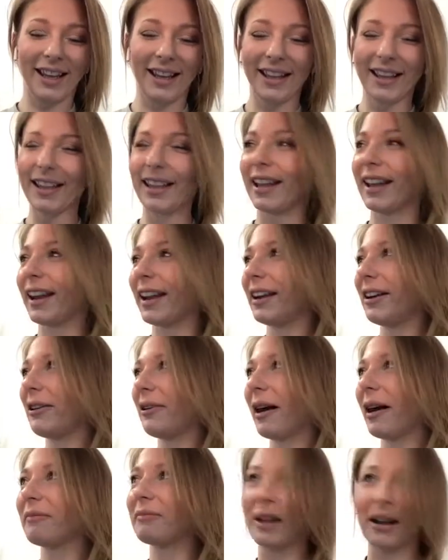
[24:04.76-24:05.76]
And I know
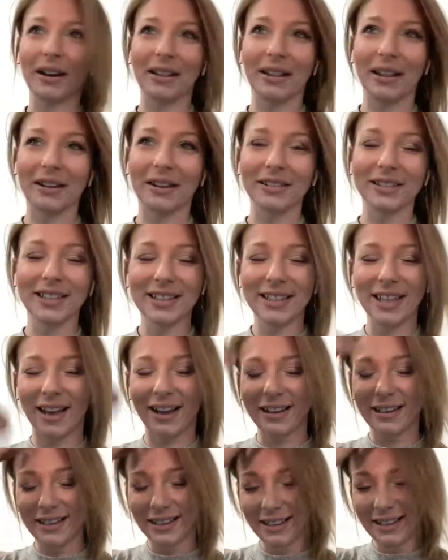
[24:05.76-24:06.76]
I'm not alone.
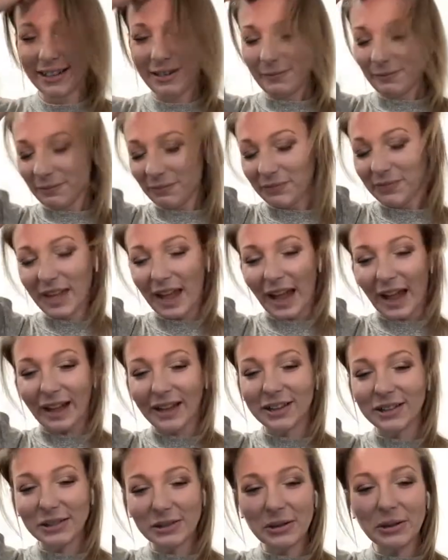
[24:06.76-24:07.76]
So
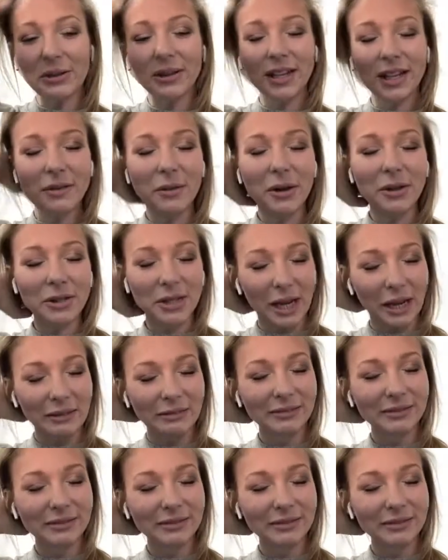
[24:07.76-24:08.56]
controlling emotions.